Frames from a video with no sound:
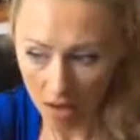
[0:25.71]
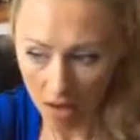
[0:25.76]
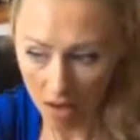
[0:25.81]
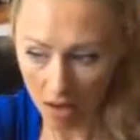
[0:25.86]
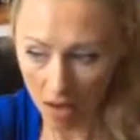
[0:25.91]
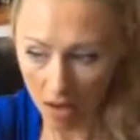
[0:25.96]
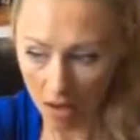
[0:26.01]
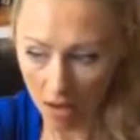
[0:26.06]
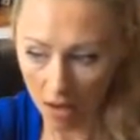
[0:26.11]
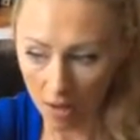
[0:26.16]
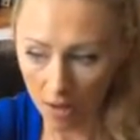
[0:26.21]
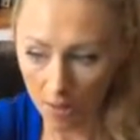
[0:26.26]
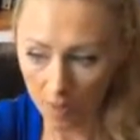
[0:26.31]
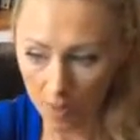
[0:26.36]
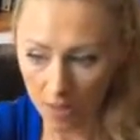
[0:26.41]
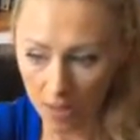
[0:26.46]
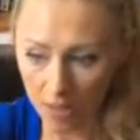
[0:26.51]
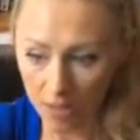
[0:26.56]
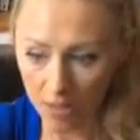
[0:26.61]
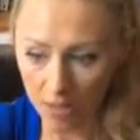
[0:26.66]

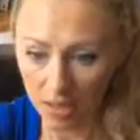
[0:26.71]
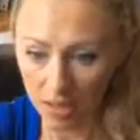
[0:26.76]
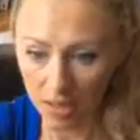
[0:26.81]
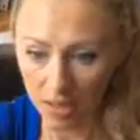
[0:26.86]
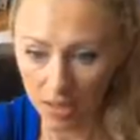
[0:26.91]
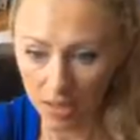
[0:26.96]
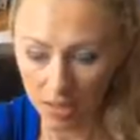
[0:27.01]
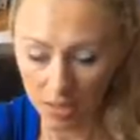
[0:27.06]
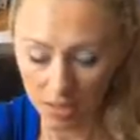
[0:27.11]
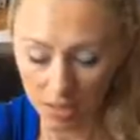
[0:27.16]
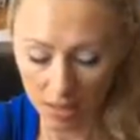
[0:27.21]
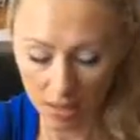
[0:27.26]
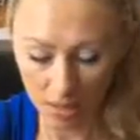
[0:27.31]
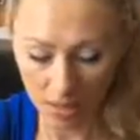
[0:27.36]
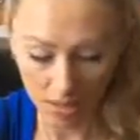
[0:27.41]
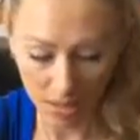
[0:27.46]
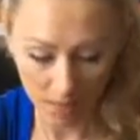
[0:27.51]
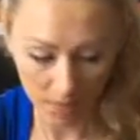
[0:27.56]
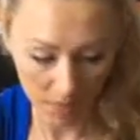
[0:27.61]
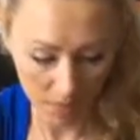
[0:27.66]
And
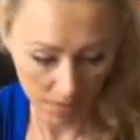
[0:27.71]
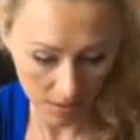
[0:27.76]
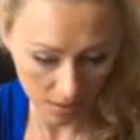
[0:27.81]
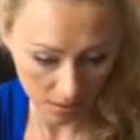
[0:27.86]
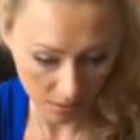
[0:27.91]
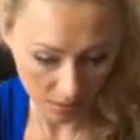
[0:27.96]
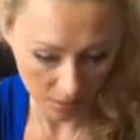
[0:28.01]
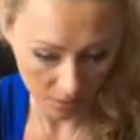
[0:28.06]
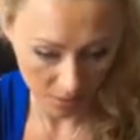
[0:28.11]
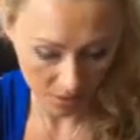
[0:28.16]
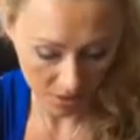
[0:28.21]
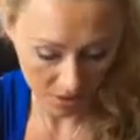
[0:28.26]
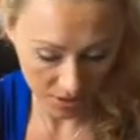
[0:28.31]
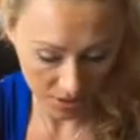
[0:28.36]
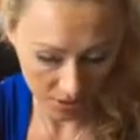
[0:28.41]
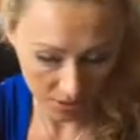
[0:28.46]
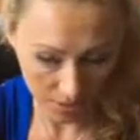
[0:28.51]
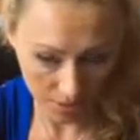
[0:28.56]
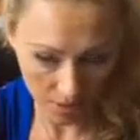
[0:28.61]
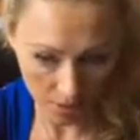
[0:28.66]
here
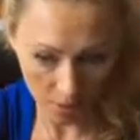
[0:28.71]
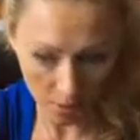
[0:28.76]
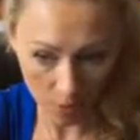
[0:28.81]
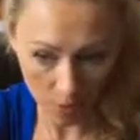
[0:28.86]
particularly